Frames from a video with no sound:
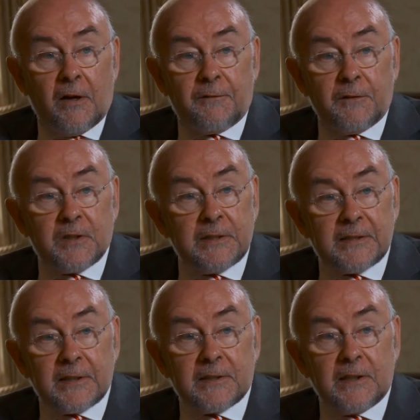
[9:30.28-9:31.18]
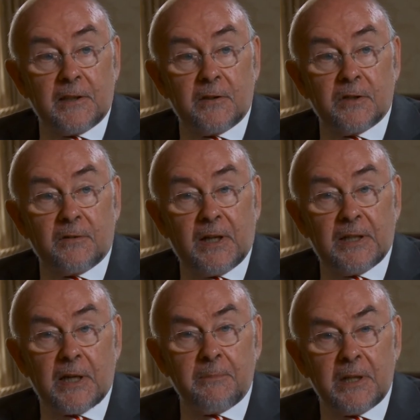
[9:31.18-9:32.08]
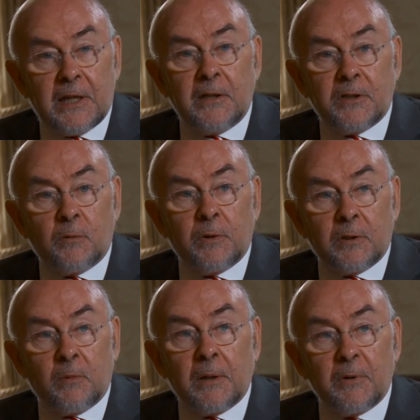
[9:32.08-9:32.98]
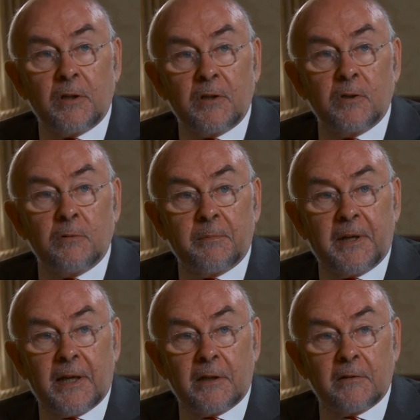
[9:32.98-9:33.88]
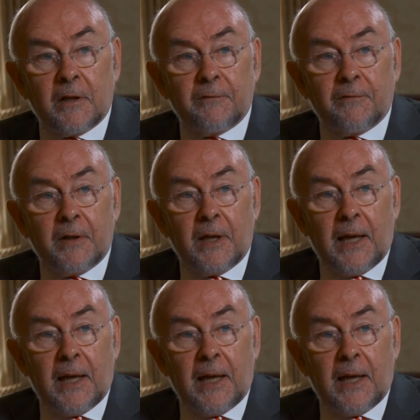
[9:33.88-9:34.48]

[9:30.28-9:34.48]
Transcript: 15, 16 years of age, and beginning to wonder, what am I going to do with my adult life?